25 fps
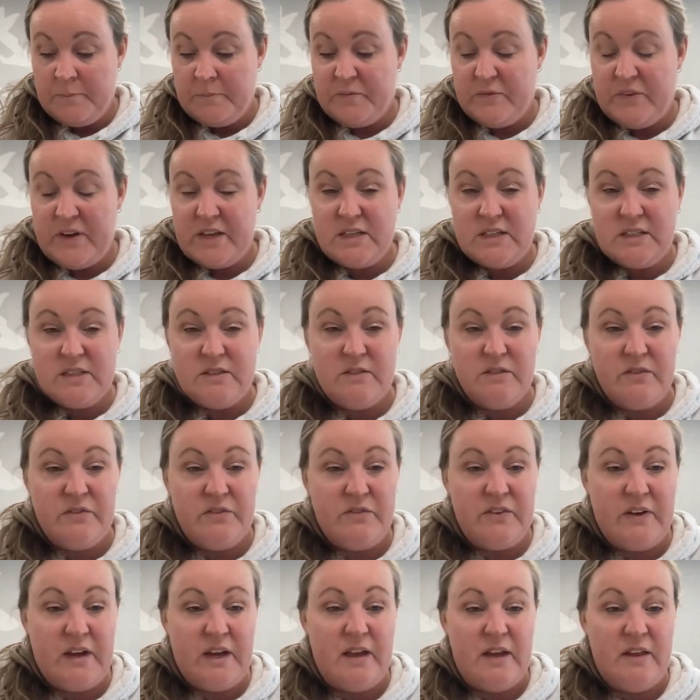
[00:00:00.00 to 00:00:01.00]
Venison
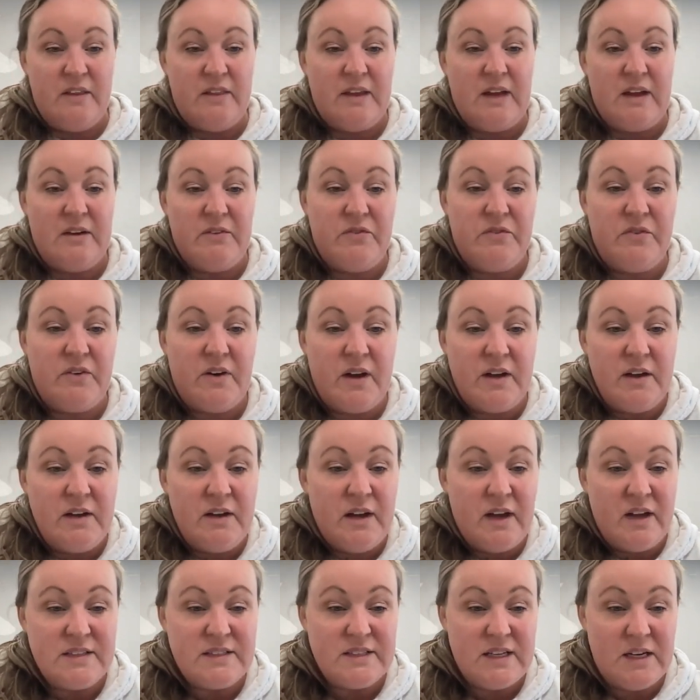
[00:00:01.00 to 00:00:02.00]
feet, they're fun.
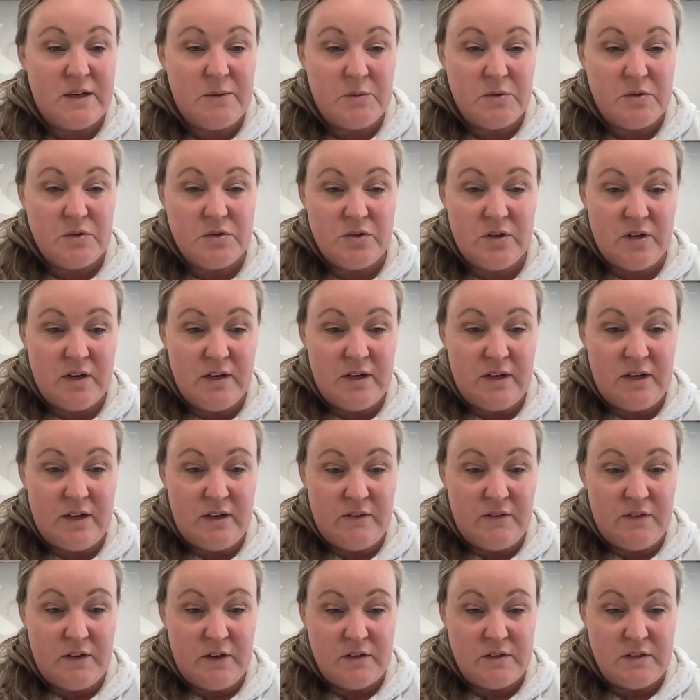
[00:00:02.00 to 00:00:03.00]
Has anyone tried any
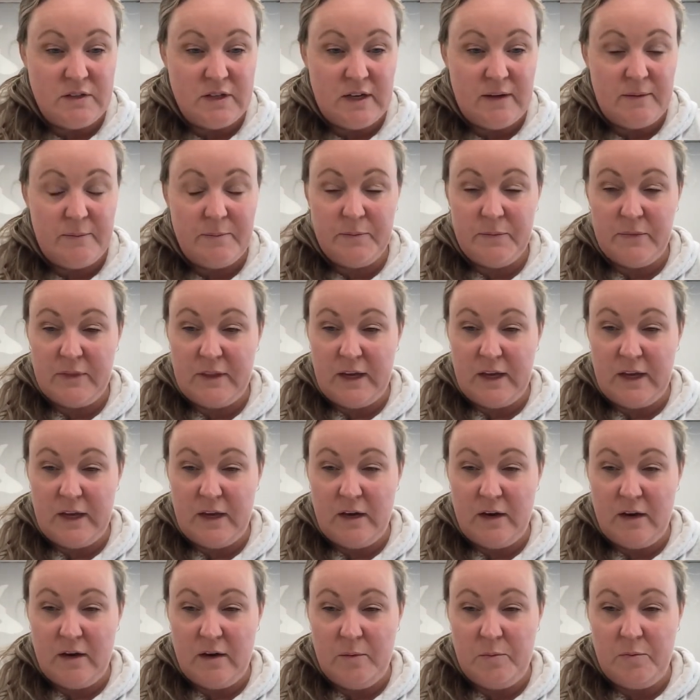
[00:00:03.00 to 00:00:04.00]
of those yet? They
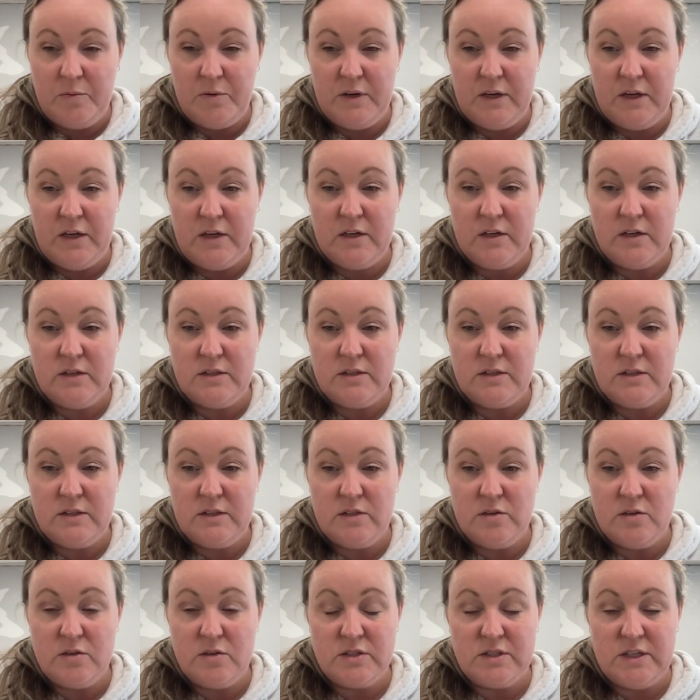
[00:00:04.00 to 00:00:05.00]
are pretty good.
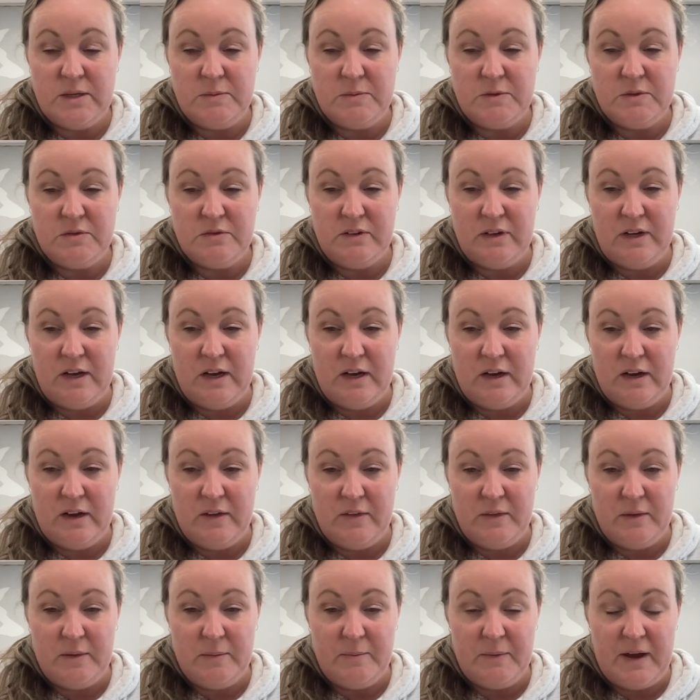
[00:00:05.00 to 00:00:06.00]
Dogs seem to really like
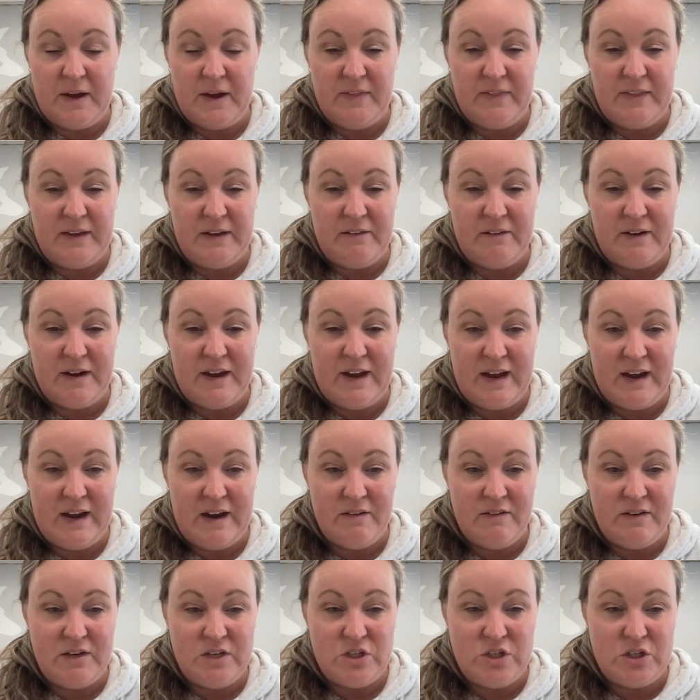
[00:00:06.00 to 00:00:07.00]
them, and they're a
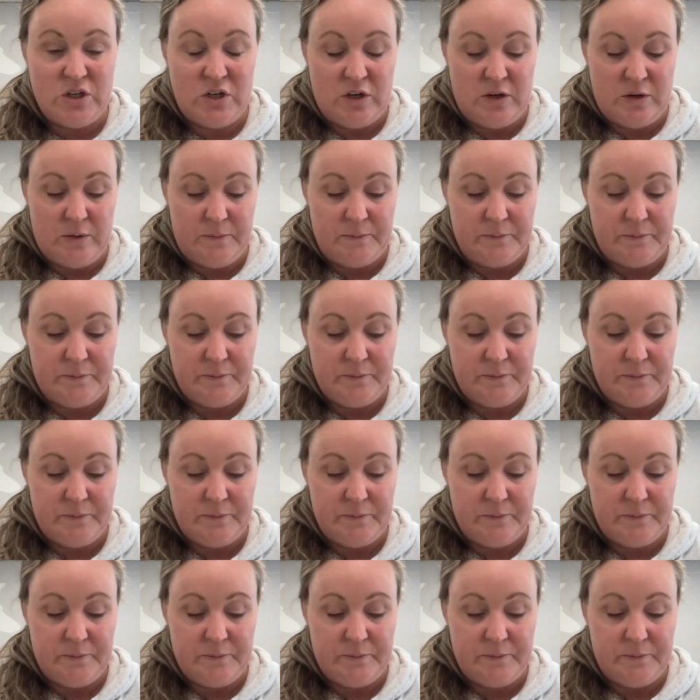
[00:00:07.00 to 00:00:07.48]
hairy chew.